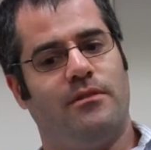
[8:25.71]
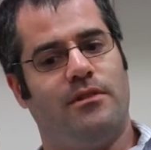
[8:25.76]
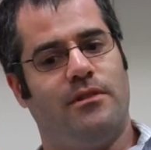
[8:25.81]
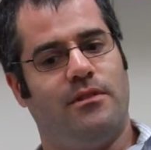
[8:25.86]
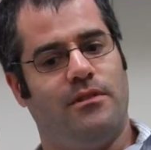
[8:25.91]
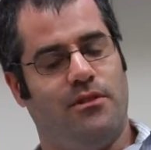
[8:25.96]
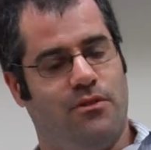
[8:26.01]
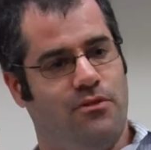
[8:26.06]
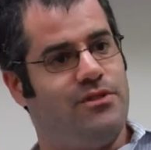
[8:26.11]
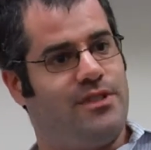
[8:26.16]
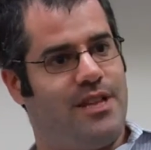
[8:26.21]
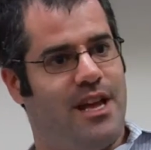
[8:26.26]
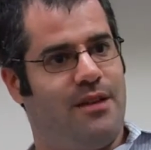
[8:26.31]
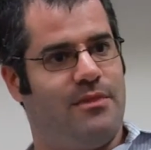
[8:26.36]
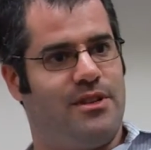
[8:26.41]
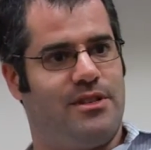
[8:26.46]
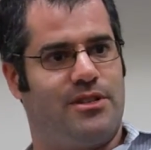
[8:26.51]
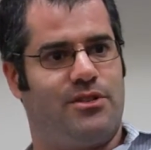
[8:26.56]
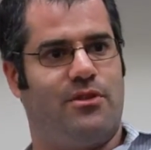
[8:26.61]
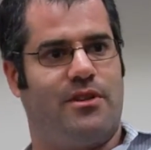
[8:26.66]
use them
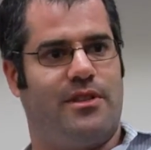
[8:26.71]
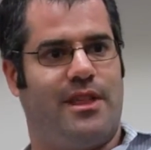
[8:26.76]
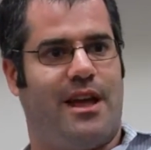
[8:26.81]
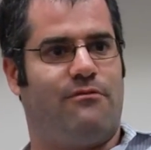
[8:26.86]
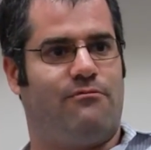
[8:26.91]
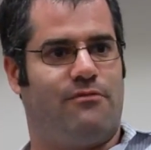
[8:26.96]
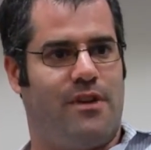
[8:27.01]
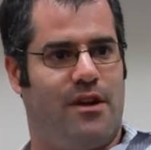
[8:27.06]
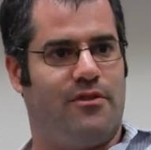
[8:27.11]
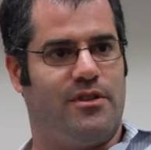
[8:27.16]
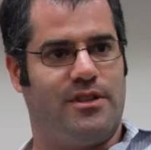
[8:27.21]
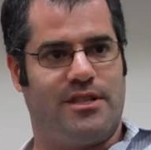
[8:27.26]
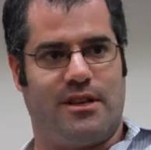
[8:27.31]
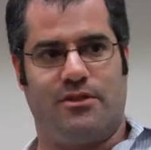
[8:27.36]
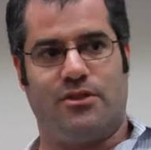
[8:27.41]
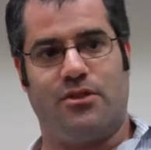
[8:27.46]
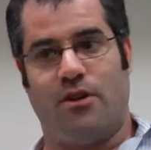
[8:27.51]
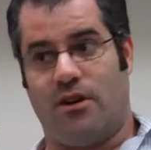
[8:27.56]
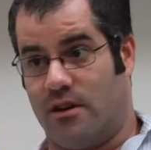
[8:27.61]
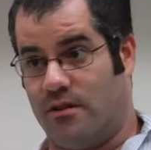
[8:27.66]
as sort of that reference. I
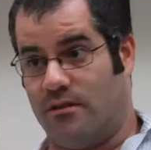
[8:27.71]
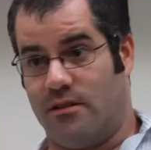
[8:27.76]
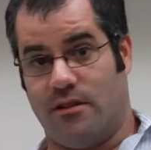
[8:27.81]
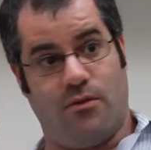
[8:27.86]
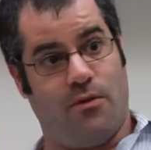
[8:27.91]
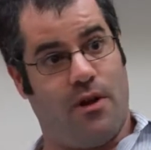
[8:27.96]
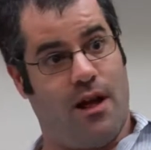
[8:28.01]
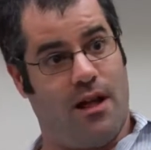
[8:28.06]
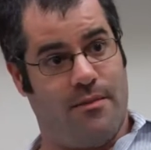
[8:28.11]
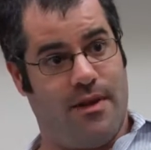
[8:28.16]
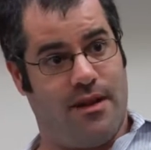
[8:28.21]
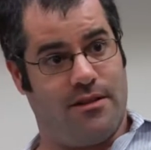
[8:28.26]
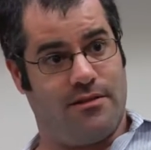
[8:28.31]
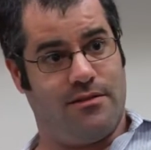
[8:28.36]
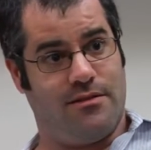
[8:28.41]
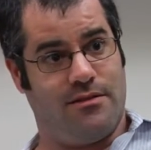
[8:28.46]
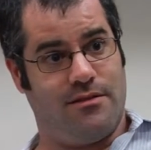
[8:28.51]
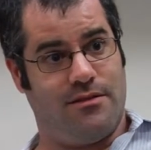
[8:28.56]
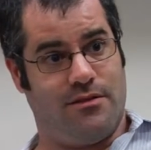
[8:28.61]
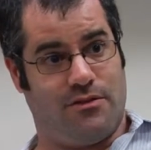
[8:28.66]
was talking a little while about
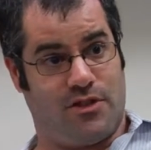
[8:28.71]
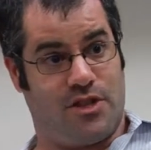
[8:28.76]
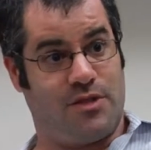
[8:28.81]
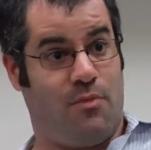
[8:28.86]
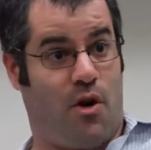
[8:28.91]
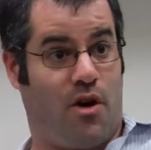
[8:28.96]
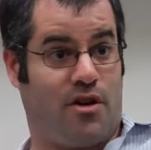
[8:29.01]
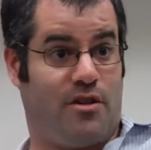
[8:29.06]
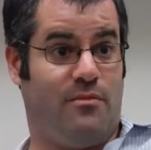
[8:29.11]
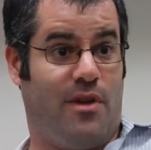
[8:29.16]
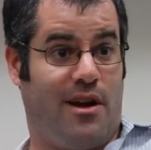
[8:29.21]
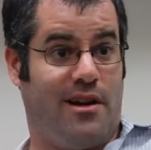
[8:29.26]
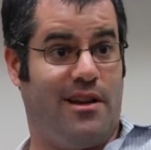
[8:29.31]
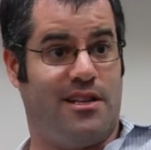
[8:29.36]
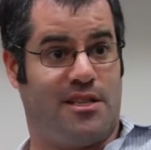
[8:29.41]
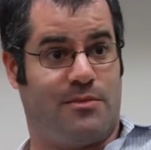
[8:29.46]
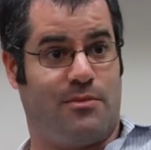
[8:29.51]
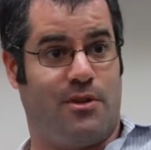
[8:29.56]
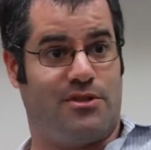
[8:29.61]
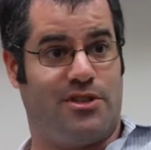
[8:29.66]
smarter money
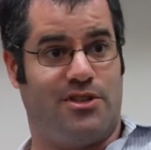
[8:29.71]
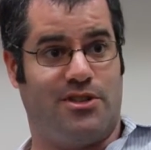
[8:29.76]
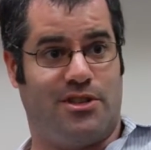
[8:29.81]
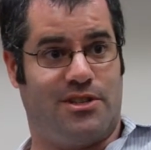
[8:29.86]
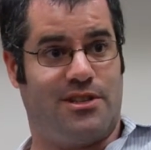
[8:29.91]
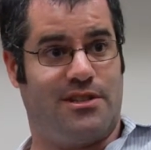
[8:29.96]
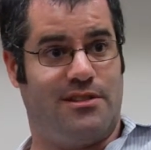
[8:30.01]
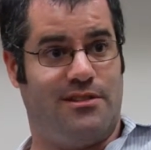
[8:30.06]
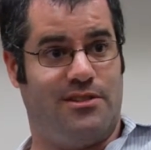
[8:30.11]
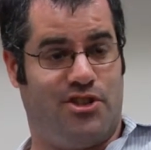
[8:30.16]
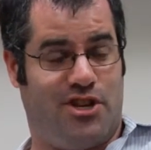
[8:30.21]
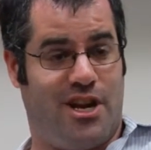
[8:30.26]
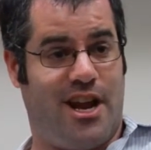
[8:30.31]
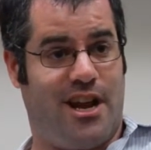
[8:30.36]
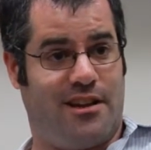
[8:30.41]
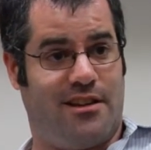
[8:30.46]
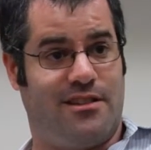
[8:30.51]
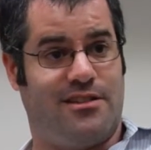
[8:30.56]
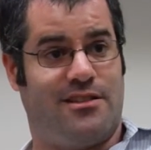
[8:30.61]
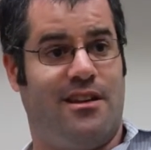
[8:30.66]
as opposed to just
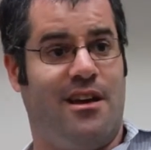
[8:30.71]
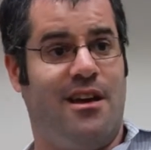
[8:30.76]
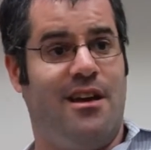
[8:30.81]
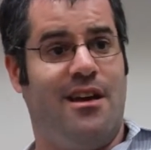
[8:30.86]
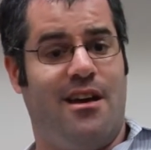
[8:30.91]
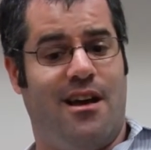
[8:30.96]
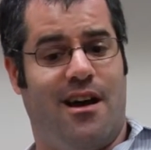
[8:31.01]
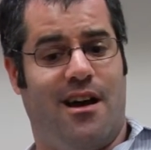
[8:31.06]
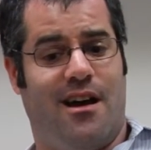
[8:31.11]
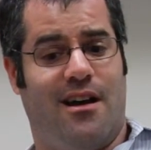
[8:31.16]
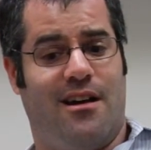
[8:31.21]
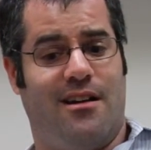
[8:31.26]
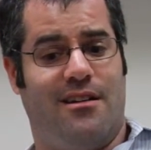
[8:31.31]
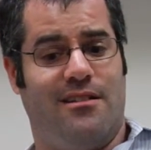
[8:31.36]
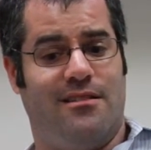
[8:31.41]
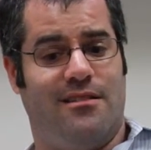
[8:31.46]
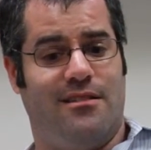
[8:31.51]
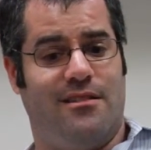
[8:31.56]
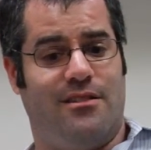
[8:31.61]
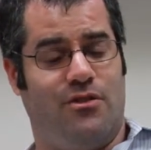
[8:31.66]
checks.
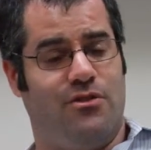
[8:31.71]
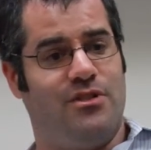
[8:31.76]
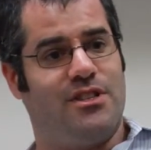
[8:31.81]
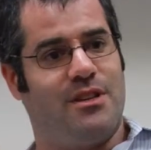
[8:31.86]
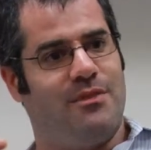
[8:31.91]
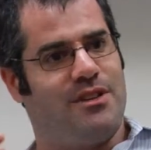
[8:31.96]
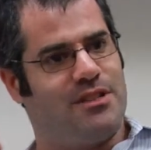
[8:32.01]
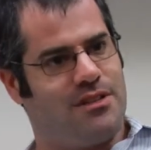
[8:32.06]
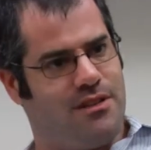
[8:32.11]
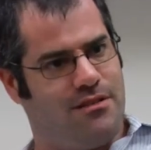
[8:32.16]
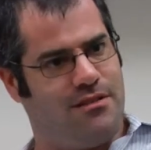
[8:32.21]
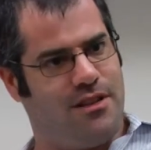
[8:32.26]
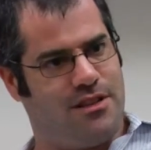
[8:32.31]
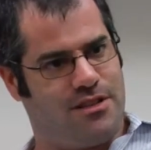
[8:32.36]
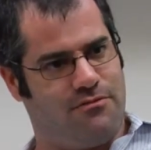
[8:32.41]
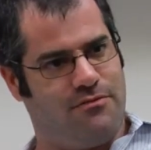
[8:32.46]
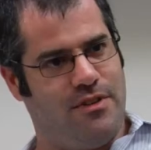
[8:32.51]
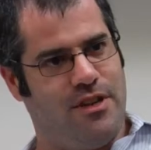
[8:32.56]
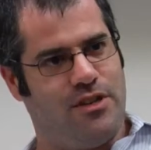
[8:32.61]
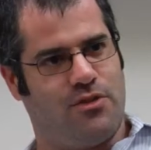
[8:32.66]
Use them as
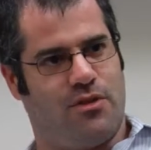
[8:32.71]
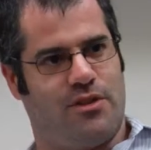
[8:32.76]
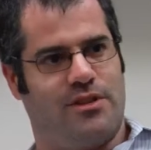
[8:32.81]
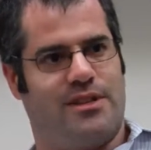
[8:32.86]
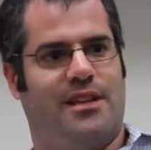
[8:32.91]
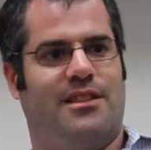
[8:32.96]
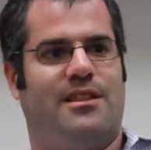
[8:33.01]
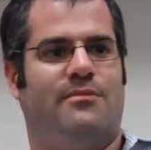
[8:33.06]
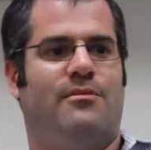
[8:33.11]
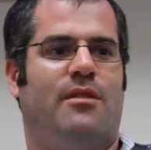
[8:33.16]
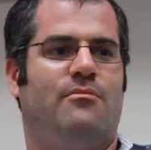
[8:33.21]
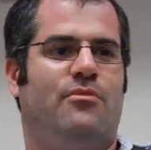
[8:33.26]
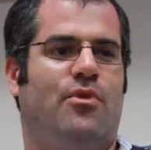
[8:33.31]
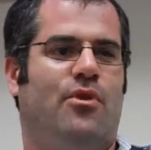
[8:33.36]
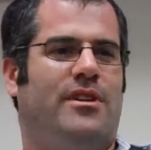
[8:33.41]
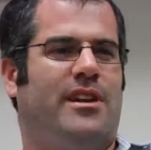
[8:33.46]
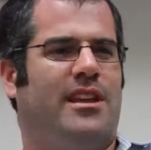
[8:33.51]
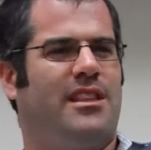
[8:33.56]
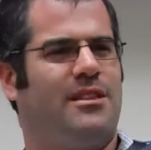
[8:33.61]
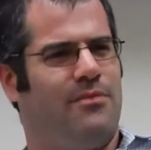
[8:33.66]
a resource. Get them on
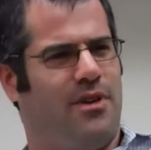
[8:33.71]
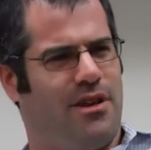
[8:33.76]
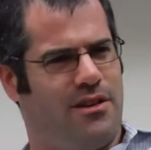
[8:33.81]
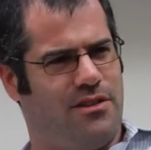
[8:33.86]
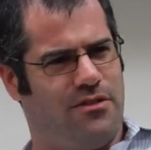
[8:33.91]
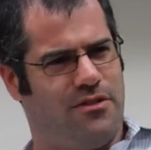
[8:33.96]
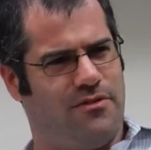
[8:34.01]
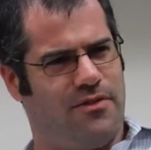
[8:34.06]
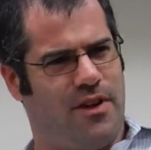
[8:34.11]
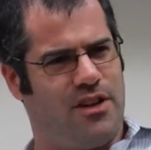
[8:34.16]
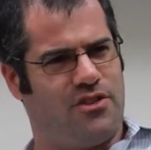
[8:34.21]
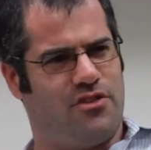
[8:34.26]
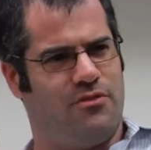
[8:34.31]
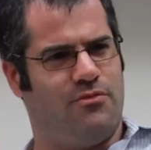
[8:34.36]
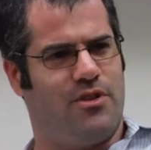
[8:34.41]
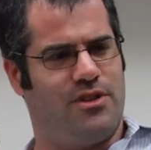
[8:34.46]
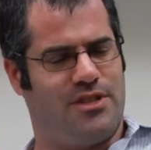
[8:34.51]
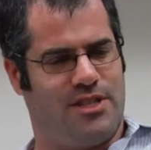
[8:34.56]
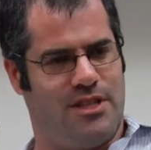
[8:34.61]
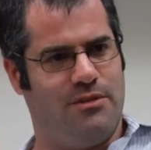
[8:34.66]
board. Get them on your advisory
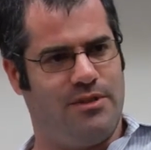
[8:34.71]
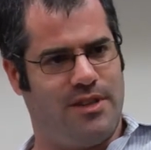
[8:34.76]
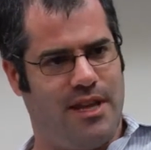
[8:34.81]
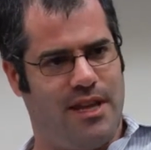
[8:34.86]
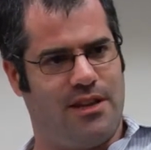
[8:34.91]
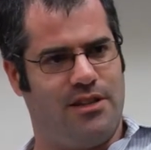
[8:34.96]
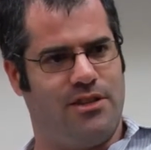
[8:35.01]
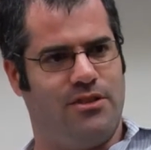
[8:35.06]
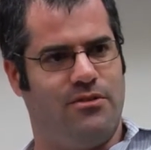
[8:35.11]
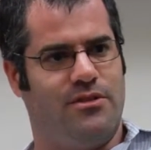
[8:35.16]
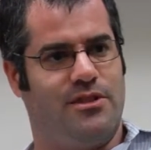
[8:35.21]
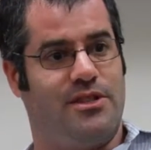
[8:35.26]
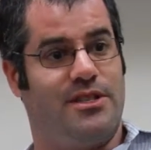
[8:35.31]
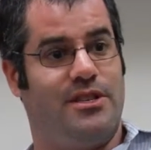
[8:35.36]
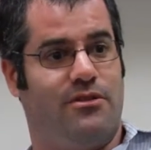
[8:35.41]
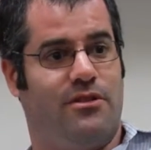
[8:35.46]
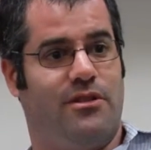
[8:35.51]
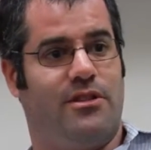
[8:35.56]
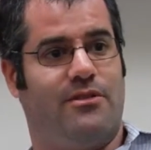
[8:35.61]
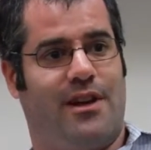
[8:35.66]
board. See what they can do and
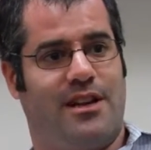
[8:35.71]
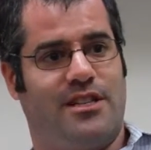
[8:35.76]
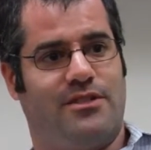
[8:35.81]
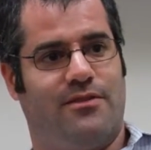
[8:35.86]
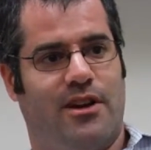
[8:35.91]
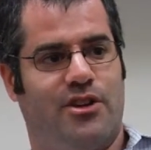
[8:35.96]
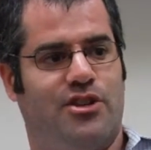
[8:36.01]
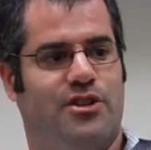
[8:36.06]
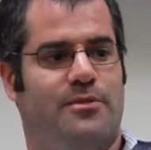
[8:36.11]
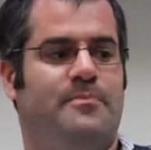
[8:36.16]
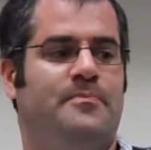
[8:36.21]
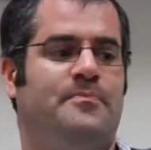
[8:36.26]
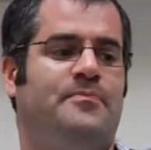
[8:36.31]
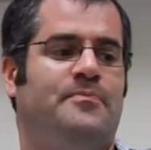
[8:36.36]
steer you in the right direction.